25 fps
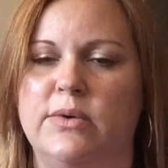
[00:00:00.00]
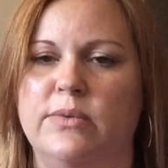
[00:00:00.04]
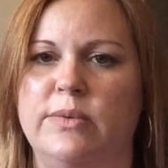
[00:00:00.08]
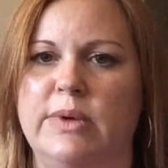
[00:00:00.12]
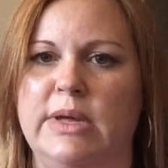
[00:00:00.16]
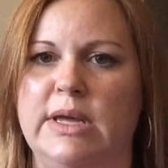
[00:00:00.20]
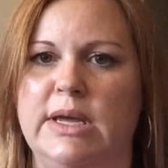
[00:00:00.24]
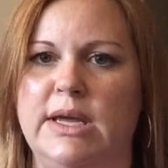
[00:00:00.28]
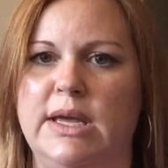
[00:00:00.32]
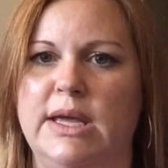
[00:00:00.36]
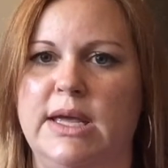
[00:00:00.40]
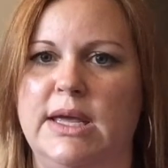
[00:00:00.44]

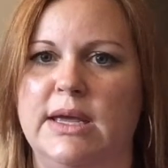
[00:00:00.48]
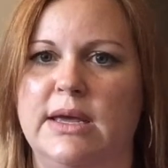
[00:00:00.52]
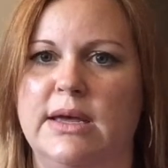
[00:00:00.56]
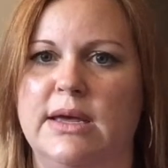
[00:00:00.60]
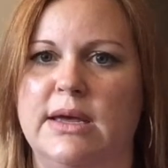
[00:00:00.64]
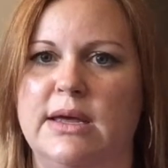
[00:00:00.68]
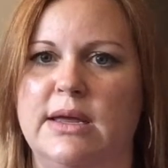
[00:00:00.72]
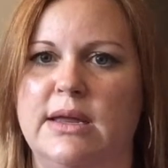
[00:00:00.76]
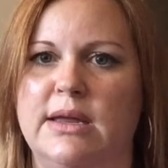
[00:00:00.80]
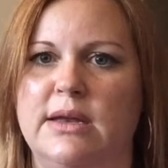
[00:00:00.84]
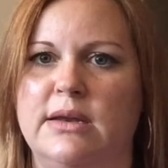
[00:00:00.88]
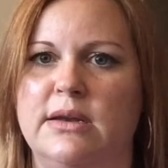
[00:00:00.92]
we
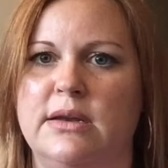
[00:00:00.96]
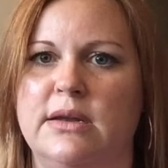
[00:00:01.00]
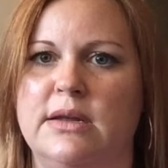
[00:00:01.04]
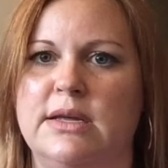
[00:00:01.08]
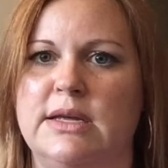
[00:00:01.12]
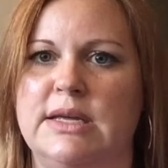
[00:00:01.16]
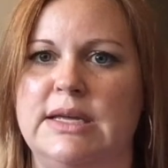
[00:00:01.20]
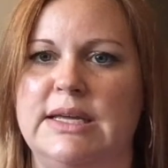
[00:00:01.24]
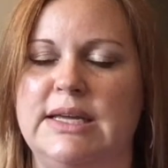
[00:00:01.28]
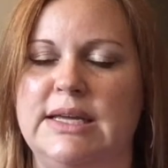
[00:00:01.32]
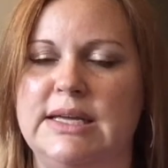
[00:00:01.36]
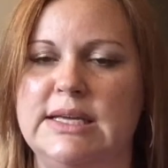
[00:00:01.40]
can
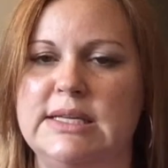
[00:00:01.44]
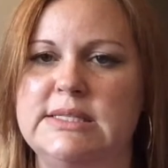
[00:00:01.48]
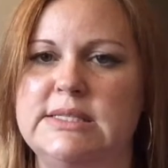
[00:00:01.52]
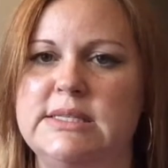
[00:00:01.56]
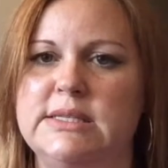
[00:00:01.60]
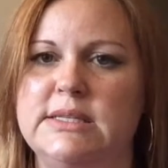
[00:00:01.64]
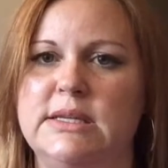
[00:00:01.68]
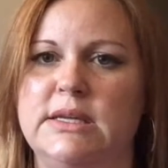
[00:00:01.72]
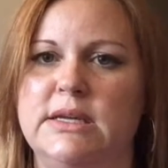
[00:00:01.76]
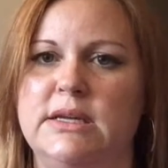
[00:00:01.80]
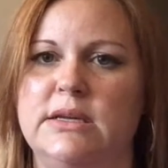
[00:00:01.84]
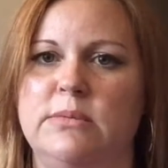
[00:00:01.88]

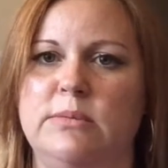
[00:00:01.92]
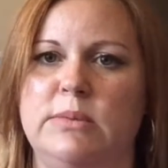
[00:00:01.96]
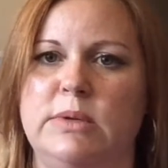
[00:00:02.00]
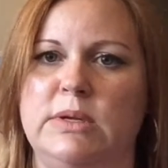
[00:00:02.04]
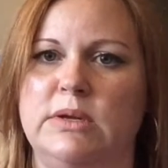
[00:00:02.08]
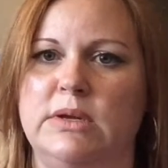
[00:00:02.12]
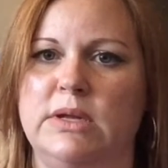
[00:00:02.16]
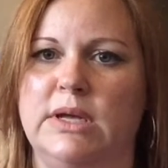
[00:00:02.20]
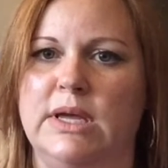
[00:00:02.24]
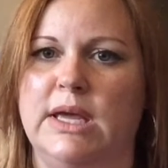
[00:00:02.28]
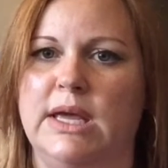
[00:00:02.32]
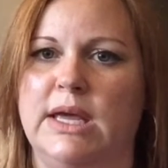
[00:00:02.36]
easily
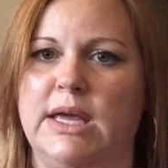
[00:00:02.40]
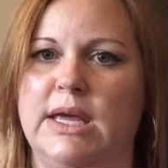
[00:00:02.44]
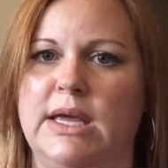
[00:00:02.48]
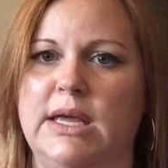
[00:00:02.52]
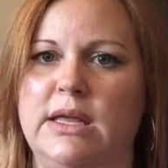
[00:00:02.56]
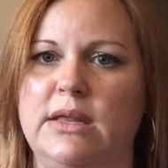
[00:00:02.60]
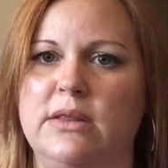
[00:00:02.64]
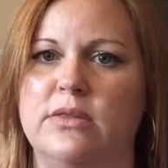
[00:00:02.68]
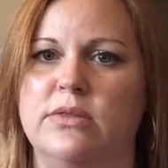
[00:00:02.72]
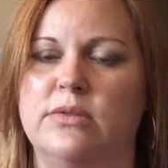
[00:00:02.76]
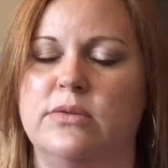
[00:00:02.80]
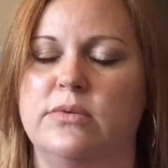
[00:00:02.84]

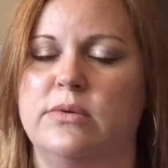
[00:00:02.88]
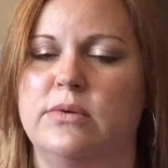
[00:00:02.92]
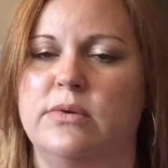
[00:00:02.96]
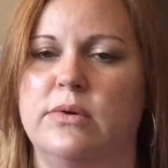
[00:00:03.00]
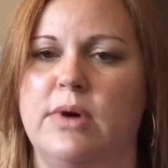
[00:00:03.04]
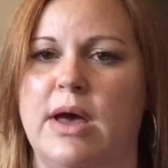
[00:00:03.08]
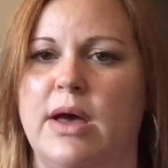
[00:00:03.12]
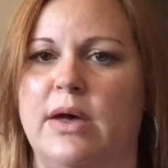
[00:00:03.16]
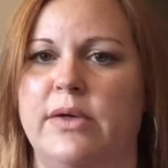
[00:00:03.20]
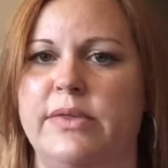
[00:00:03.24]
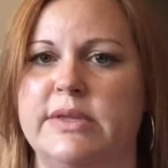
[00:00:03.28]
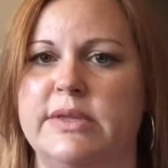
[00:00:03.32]
communicate
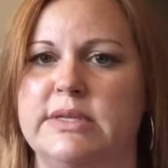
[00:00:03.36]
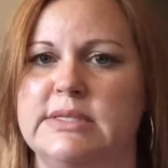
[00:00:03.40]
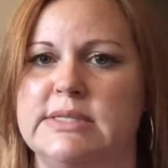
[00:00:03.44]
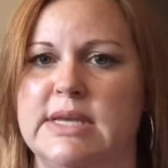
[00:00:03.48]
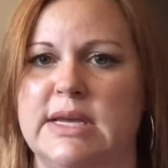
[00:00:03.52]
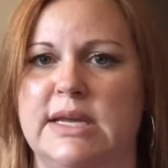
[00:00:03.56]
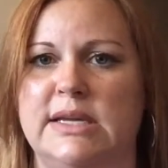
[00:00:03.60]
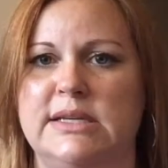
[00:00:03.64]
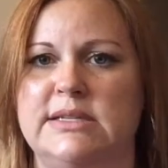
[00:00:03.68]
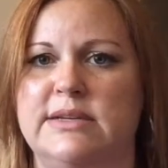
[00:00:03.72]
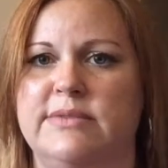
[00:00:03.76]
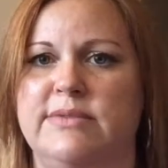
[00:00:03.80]
throughout the
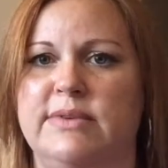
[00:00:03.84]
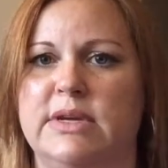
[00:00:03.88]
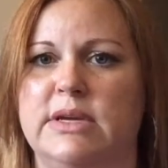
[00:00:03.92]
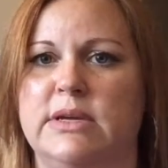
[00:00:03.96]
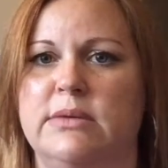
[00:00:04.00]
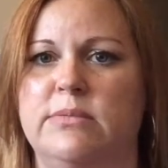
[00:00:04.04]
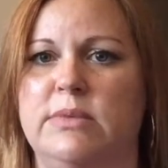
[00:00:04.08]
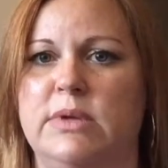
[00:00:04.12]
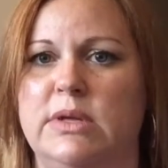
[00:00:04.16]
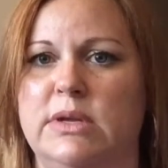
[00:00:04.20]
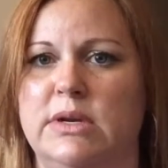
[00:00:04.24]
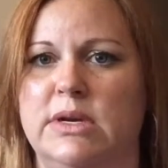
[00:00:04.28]
scientific
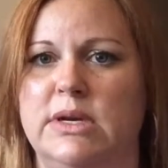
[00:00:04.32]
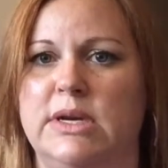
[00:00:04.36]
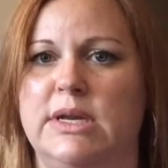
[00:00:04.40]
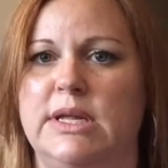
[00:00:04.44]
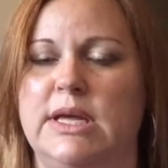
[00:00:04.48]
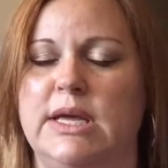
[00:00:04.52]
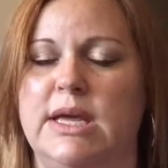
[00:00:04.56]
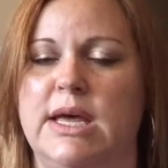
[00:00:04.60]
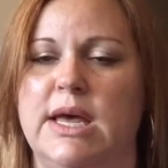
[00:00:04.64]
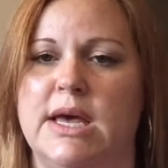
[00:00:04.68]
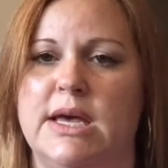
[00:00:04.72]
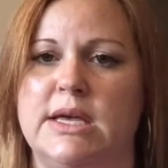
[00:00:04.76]

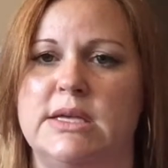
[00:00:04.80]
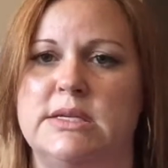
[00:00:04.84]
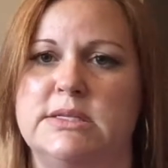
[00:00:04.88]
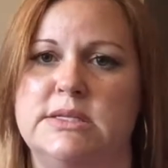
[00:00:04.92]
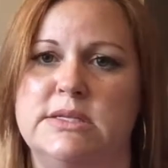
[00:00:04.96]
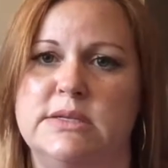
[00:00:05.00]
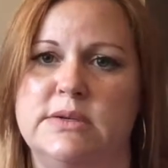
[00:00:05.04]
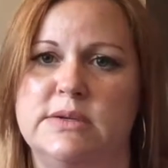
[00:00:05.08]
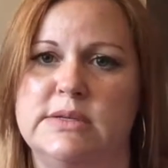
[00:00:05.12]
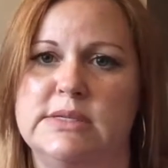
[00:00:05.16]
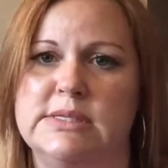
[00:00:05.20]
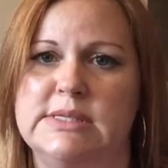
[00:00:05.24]
community as
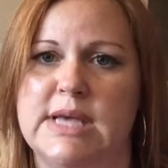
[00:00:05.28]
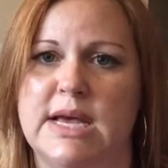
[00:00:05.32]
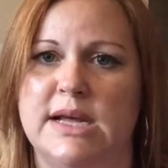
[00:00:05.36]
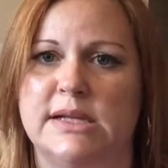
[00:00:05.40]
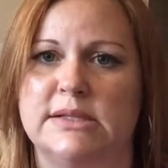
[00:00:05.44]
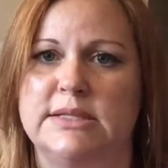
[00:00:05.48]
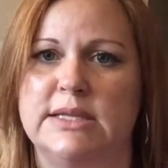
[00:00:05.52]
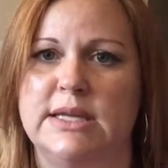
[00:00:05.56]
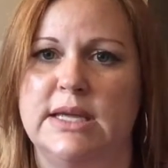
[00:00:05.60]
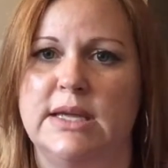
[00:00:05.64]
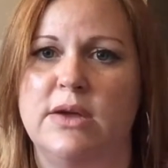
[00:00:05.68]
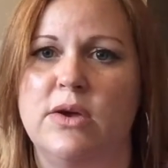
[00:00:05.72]
to
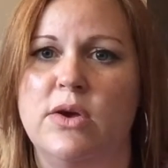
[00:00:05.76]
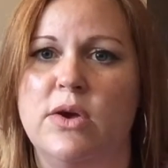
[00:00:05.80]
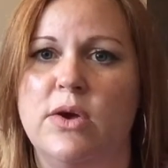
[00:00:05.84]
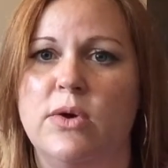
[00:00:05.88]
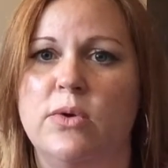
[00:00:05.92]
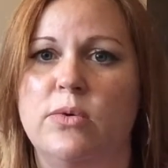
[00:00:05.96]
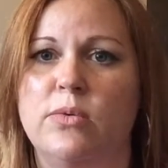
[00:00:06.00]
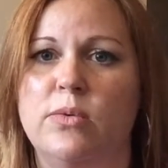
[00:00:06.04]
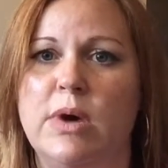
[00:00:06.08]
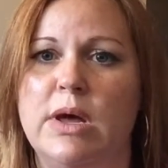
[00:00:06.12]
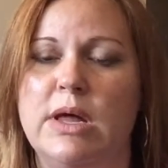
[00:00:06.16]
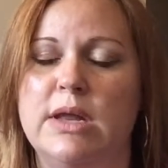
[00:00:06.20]
exactly
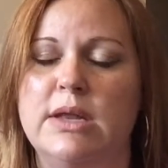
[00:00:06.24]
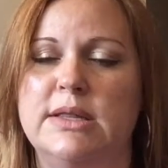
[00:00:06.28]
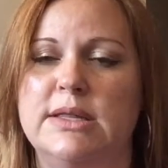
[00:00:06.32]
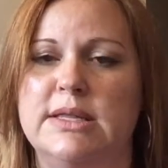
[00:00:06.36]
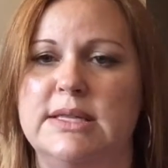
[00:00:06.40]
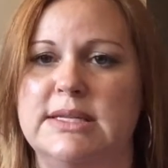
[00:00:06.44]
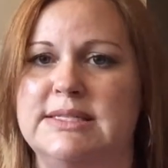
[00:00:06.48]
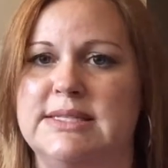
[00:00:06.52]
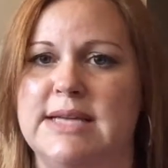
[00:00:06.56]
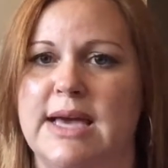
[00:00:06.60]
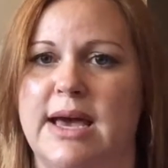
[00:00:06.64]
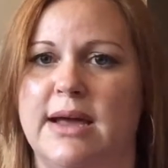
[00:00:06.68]
what
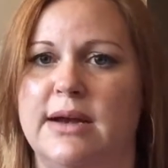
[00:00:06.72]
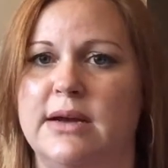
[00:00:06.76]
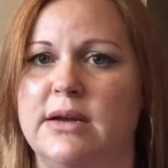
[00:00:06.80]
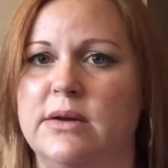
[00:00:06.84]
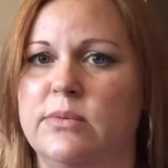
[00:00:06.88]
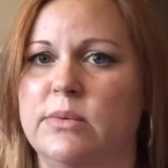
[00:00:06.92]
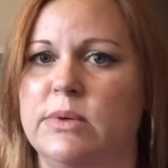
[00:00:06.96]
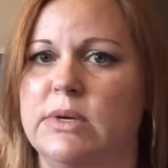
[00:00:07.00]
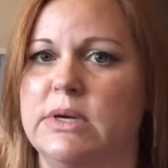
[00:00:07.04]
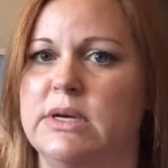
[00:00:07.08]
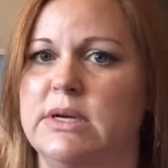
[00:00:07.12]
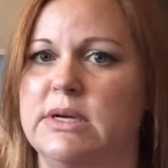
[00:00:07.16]
the data
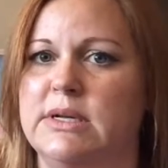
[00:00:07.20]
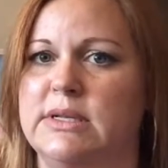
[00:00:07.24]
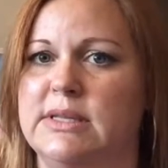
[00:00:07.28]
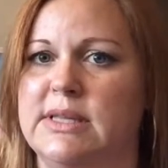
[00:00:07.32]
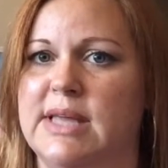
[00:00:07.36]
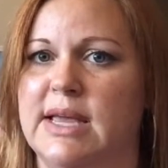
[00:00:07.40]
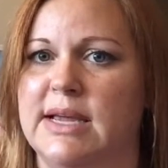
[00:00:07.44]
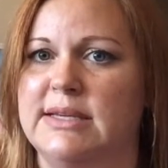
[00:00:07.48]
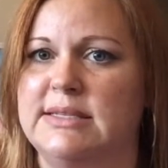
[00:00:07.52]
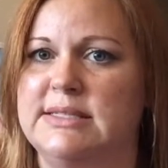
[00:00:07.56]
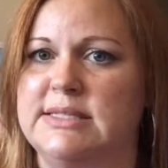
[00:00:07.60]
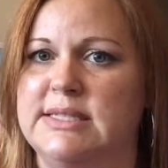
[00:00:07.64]
we're
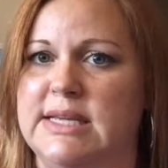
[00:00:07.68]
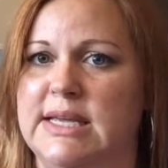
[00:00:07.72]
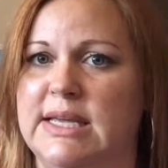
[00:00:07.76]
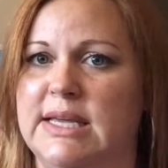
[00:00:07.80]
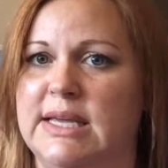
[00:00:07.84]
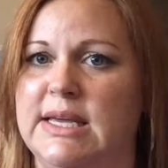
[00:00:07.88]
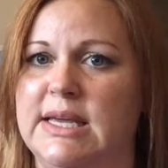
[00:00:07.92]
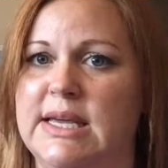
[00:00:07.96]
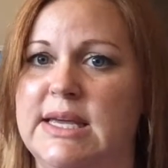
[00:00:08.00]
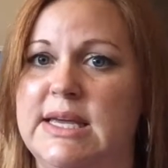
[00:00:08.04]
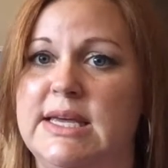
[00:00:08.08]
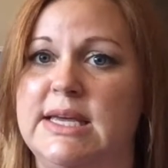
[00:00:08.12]

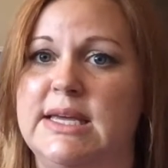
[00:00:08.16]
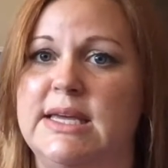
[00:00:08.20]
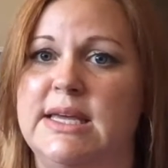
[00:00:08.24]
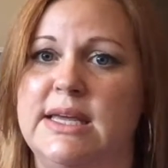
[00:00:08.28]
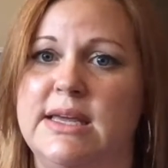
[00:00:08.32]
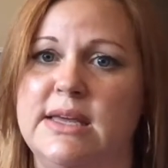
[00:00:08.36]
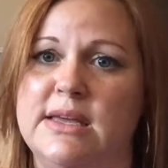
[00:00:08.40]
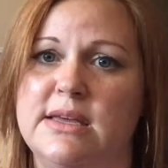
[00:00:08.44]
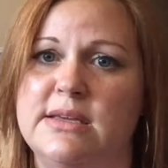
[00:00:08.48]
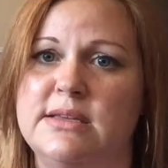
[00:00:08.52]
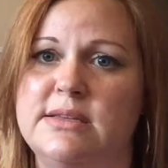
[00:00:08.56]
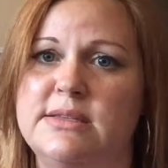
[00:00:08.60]
collecting
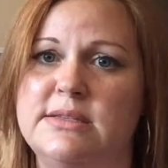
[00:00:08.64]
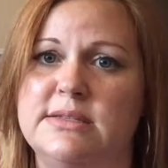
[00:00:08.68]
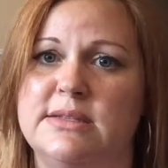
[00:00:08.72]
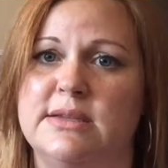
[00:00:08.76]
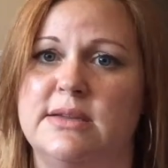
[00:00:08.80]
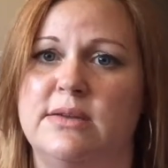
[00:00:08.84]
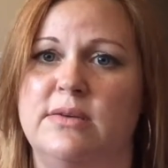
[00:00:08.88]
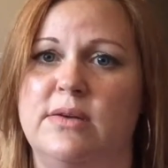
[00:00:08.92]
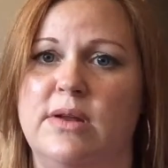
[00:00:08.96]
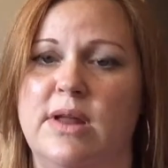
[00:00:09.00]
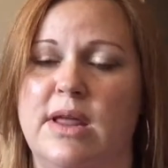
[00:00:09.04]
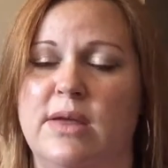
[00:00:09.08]
is
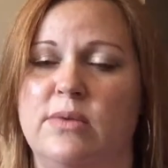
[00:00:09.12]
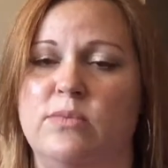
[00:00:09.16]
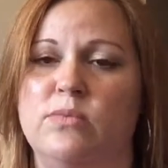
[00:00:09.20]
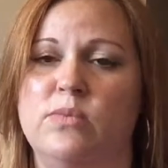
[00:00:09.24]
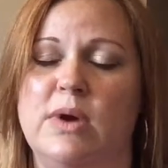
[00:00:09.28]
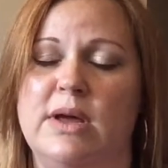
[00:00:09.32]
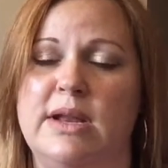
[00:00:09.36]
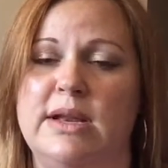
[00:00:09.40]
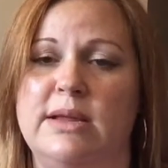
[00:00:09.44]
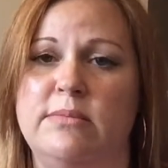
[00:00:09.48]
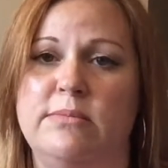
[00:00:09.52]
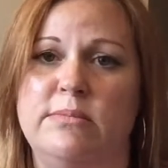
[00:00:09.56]
and
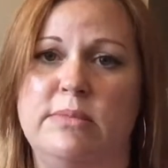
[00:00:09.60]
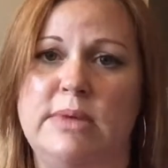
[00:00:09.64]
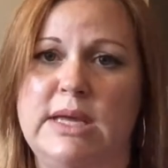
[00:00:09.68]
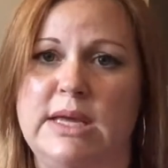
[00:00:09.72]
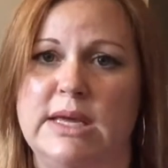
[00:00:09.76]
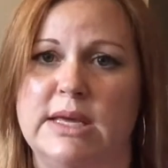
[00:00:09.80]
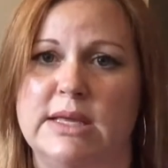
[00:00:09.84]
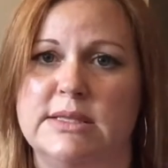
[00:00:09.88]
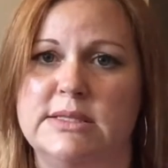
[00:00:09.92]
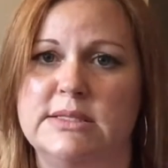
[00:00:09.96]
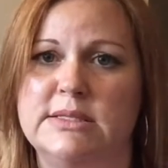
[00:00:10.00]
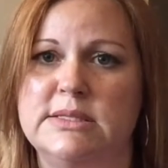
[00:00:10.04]
what it
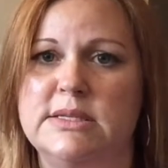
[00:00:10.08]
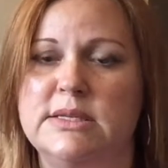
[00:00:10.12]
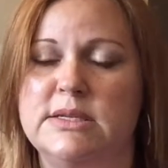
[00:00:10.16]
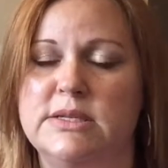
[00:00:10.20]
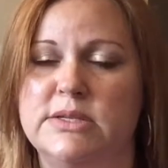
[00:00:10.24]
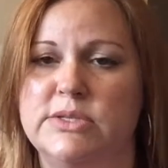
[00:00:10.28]
means.